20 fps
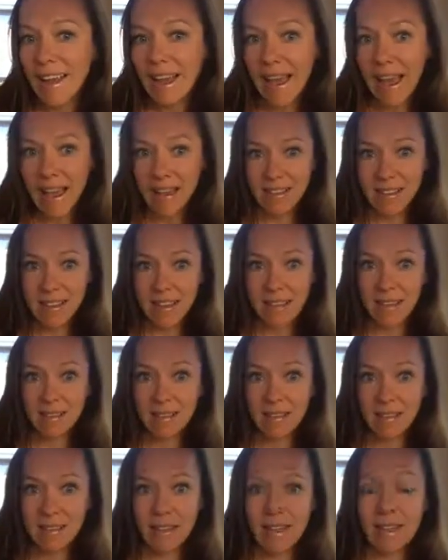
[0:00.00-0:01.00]
acid.
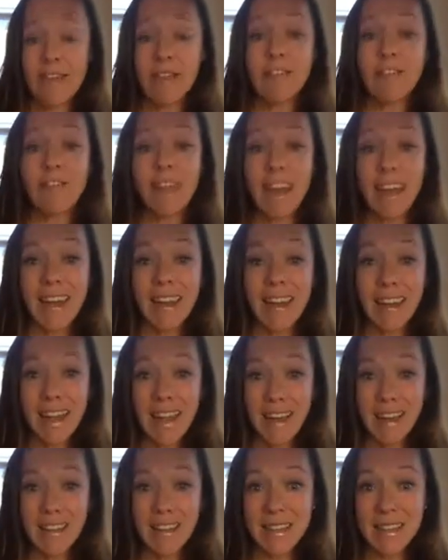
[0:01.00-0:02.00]
Phytic
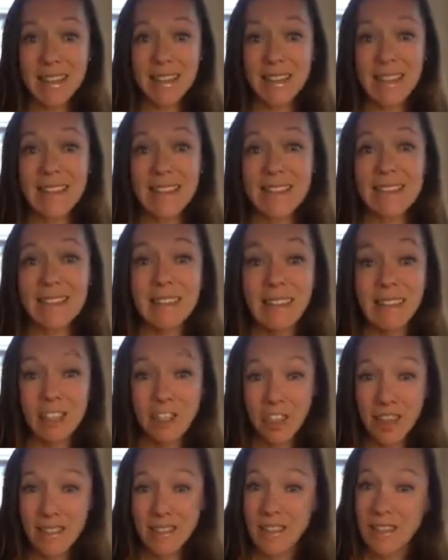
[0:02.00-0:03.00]
acid is a
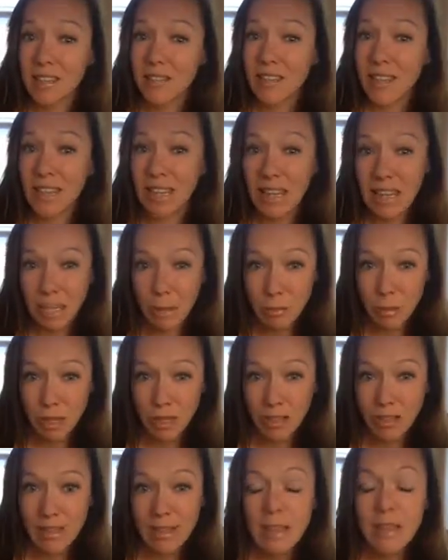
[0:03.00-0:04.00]
digestive
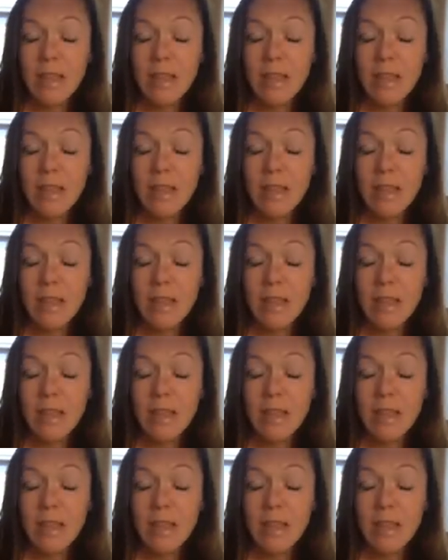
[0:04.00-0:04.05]
inhibitor.